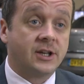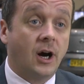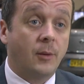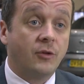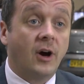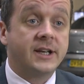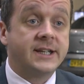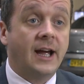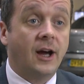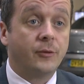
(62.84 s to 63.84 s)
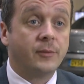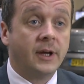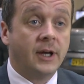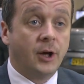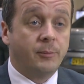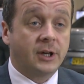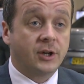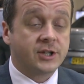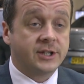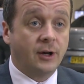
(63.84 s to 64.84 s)
time right down
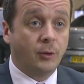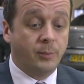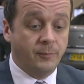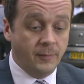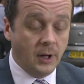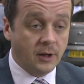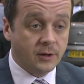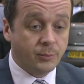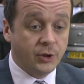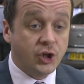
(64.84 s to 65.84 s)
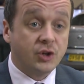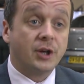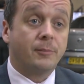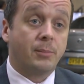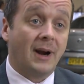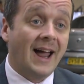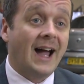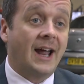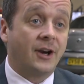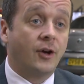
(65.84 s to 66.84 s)
because they'll produce a
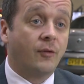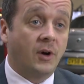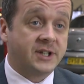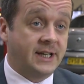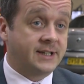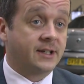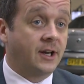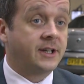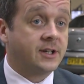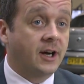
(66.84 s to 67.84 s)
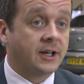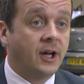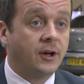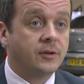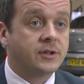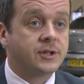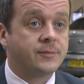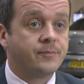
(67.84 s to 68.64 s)
plan of what it is they're going to diagnose.